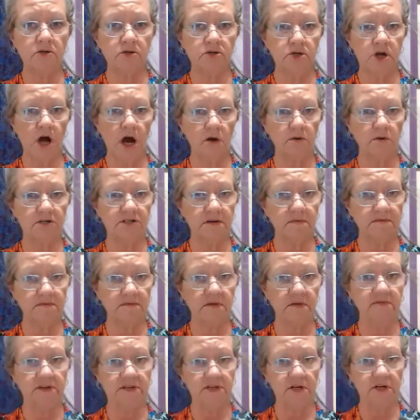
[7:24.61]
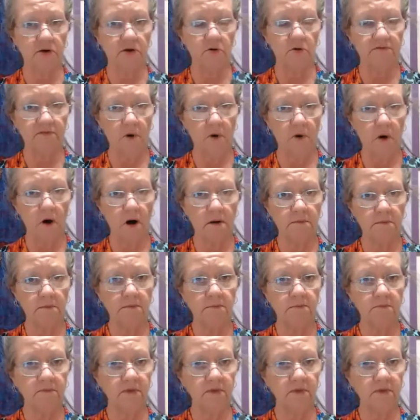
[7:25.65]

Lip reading: chakras of the physical form.